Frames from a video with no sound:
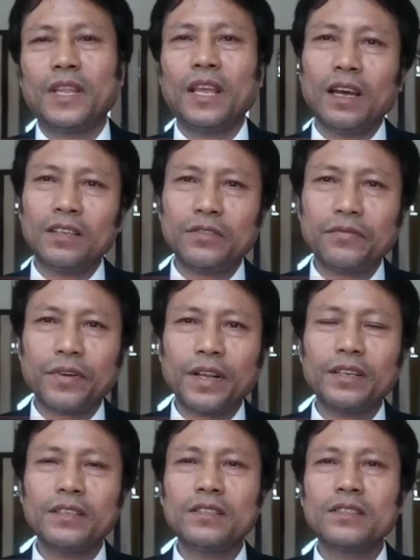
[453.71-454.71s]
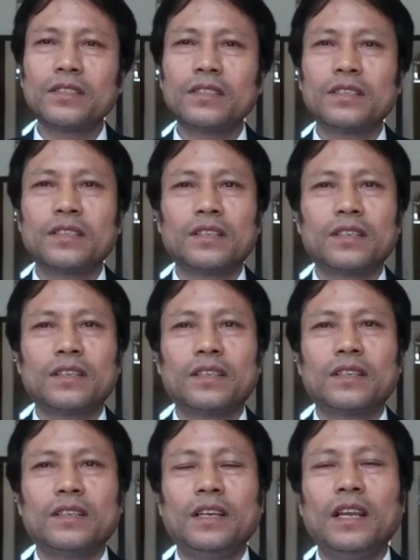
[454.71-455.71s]
They are different
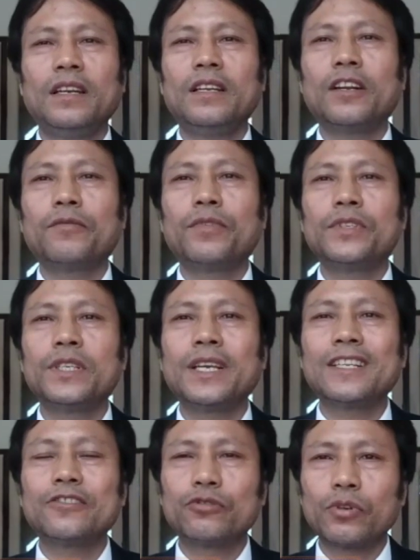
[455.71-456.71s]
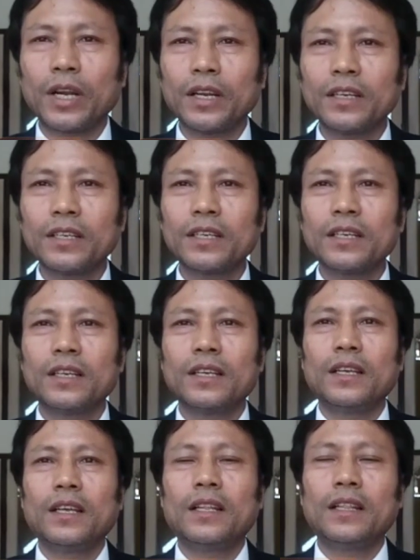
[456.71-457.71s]
in their physical strength.
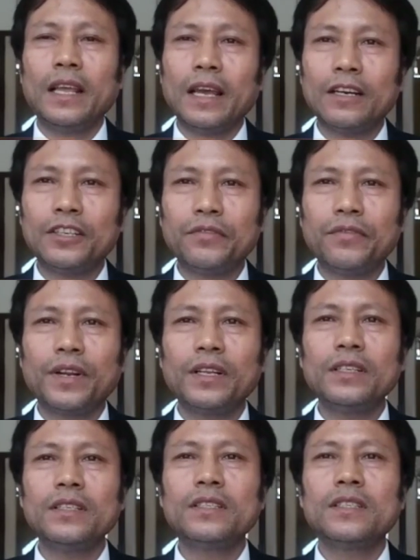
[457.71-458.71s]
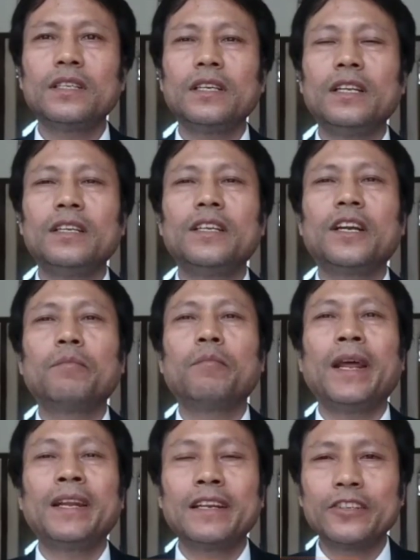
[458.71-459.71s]
They are different in their
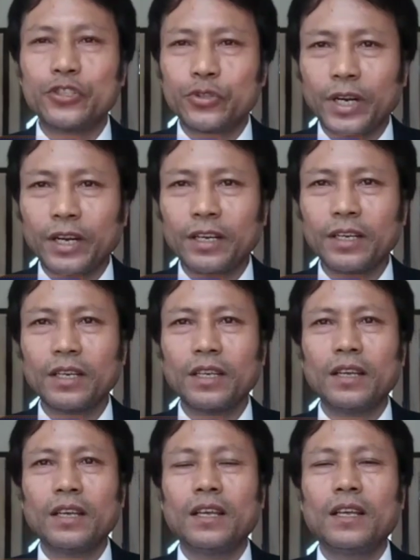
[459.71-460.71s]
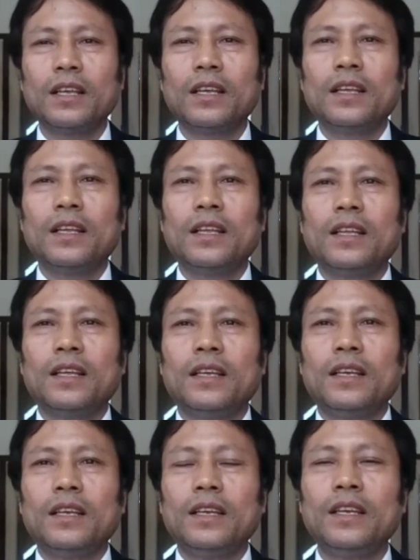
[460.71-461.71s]
mental strength.
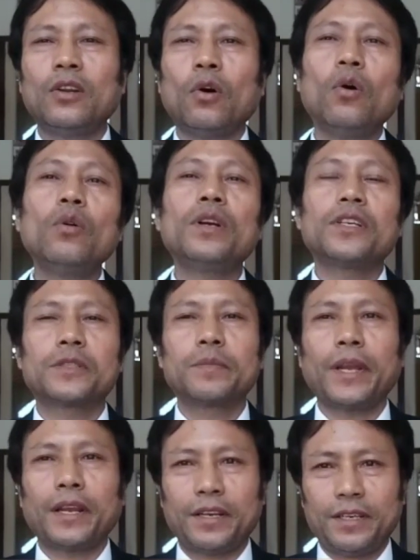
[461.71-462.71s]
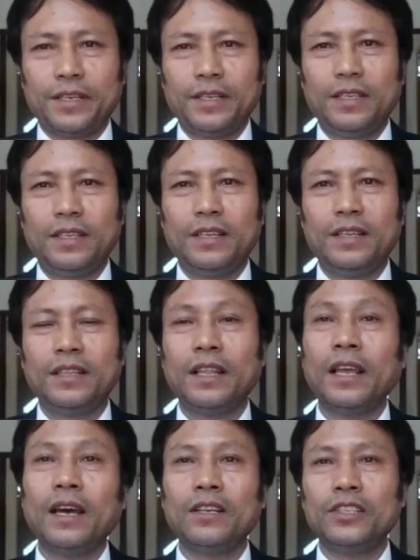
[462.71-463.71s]
In all respect,
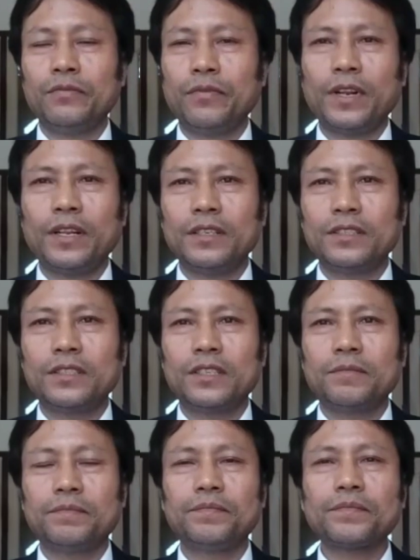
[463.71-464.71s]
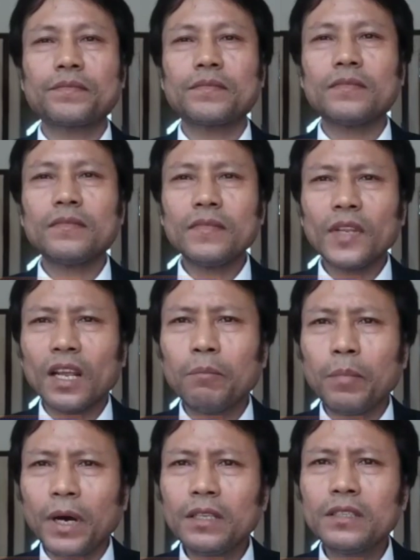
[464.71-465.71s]
they are different.
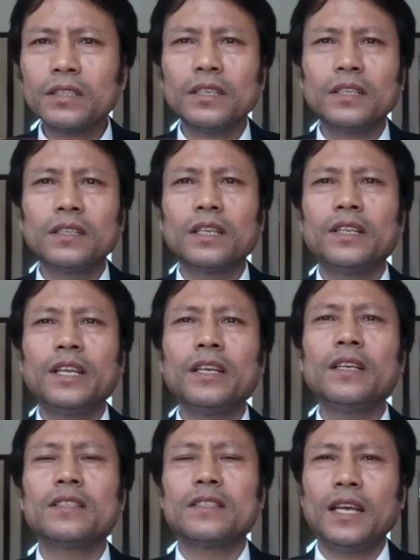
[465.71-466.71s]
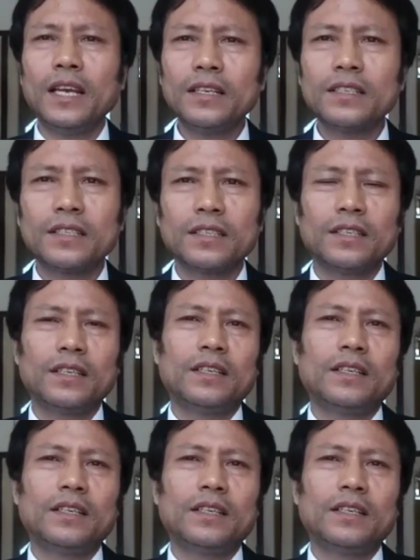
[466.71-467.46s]
But the thing is that